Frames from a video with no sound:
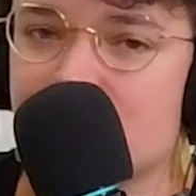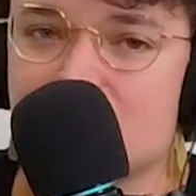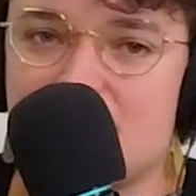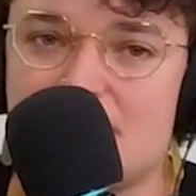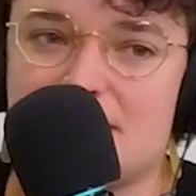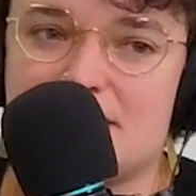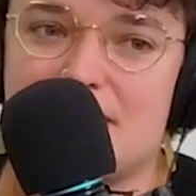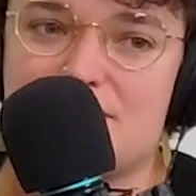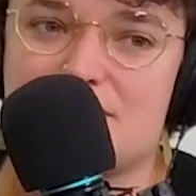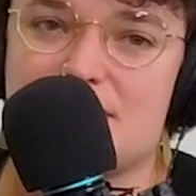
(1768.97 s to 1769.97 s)
And
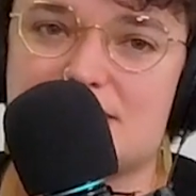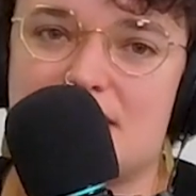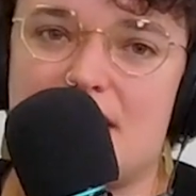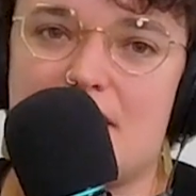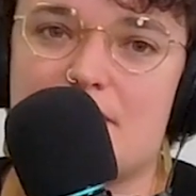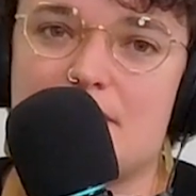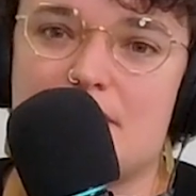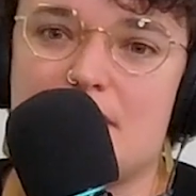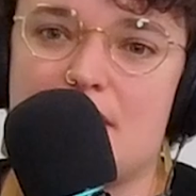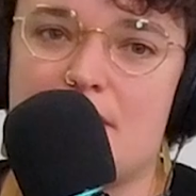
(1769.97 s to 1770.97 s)
after that time,
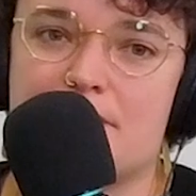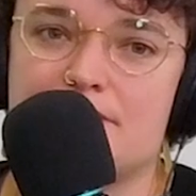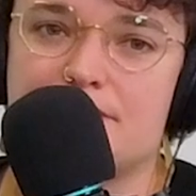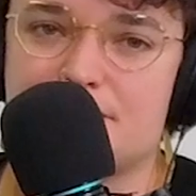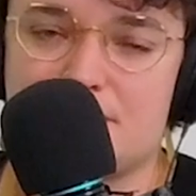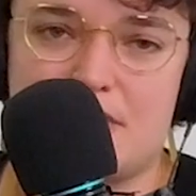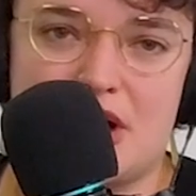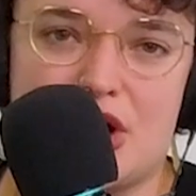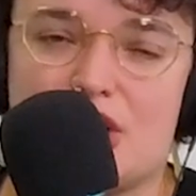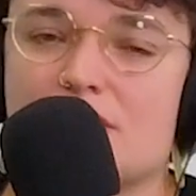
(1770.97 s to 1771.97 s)
the
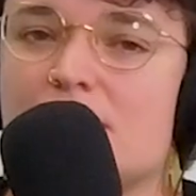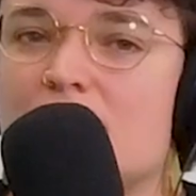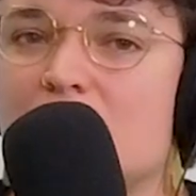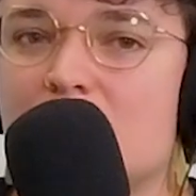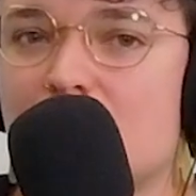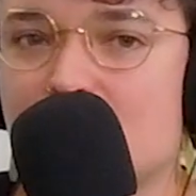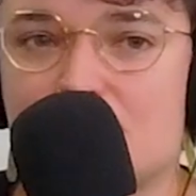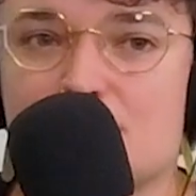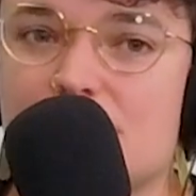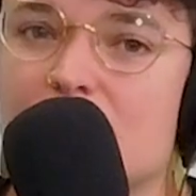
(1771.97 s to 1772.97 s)
mayor made
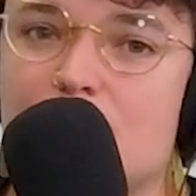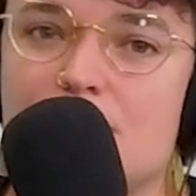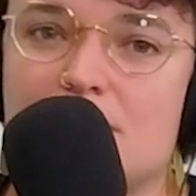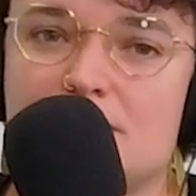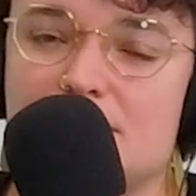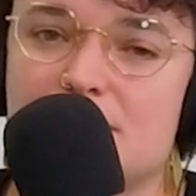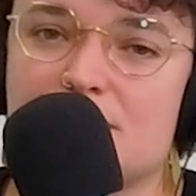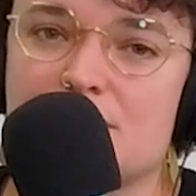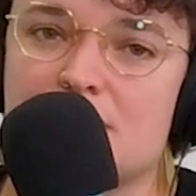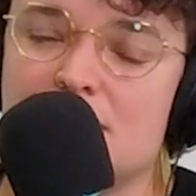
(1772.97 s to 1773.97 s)
it really
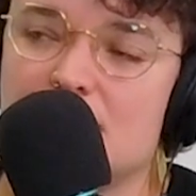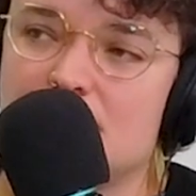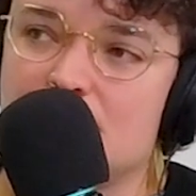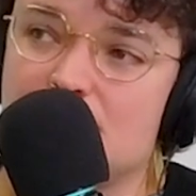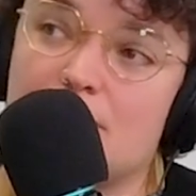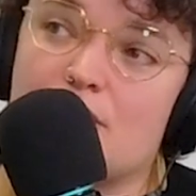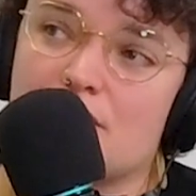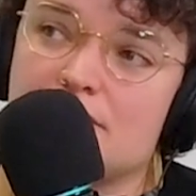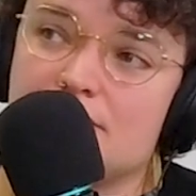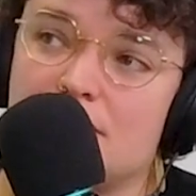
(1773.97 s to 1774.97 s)
clear, no
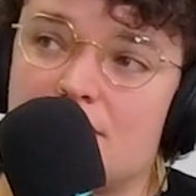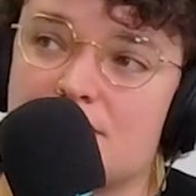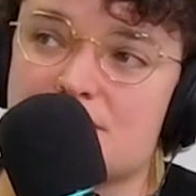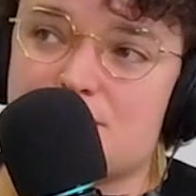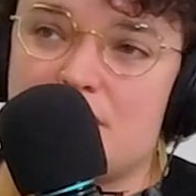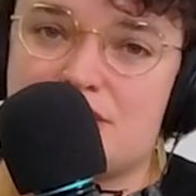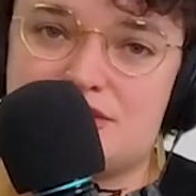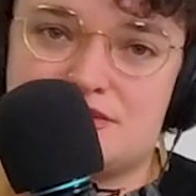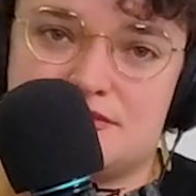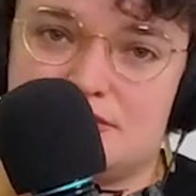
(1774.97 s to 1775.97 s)
more, not on his
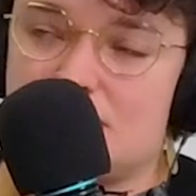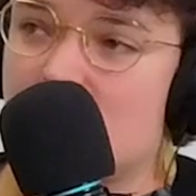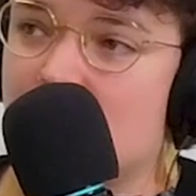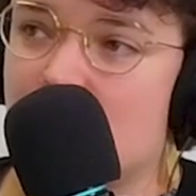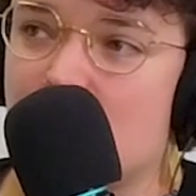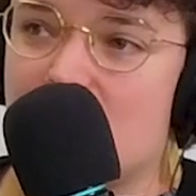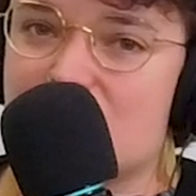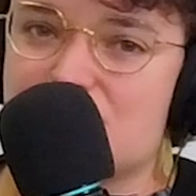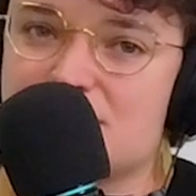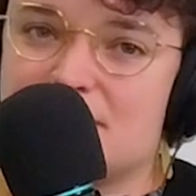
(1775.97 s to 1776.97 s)
watch, not on my
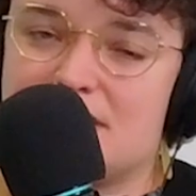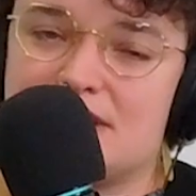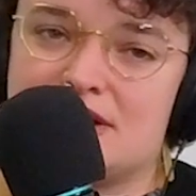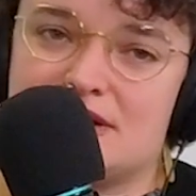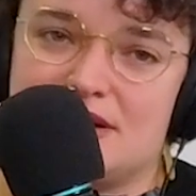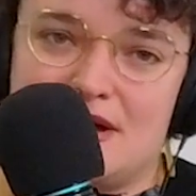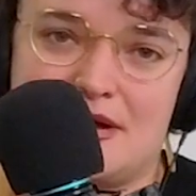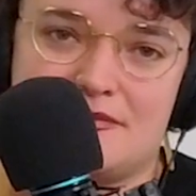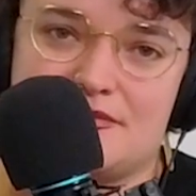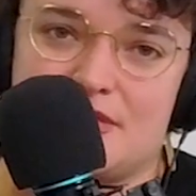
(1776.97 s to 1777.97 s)
watch, and
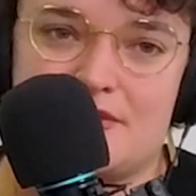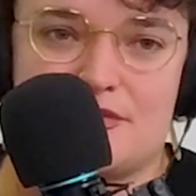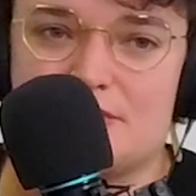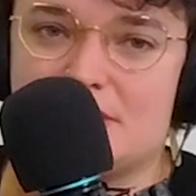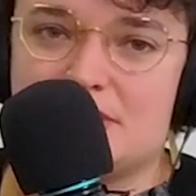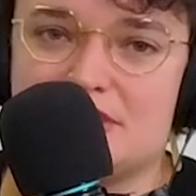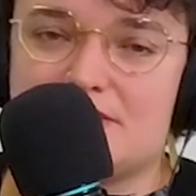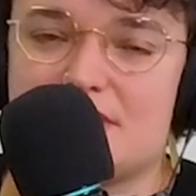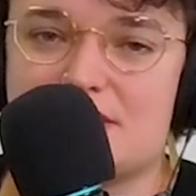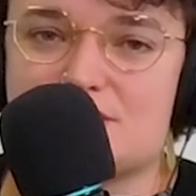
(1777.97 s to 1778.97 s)
I firmly
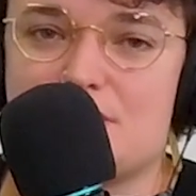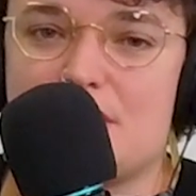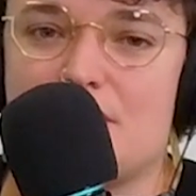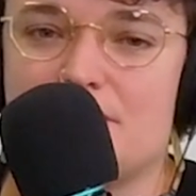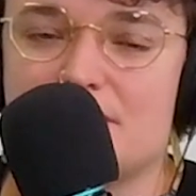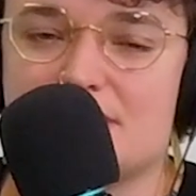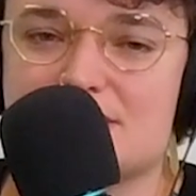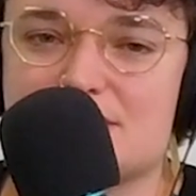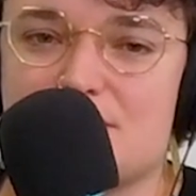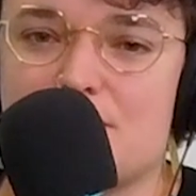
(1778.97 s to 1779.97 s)
believe that as well. And
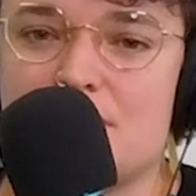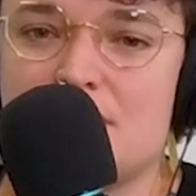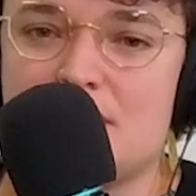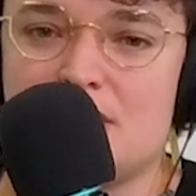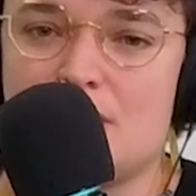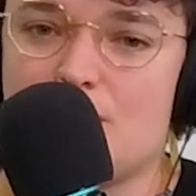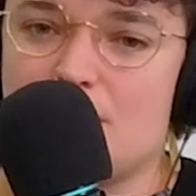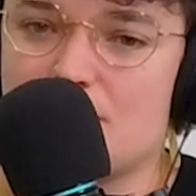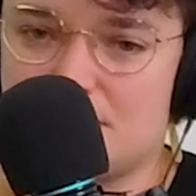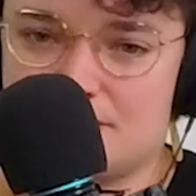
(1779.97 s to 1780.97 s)
so
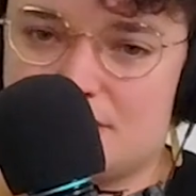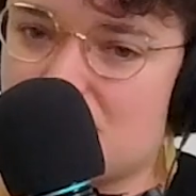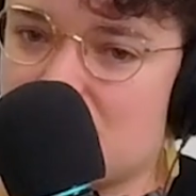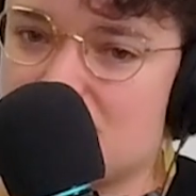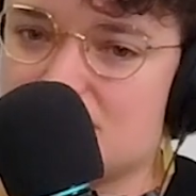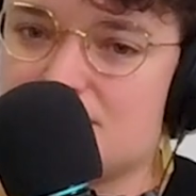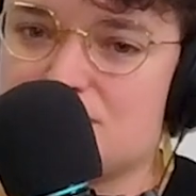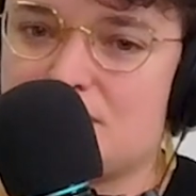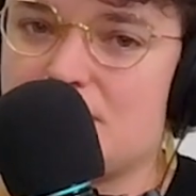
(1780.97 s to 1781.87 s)
we were given a directive to try to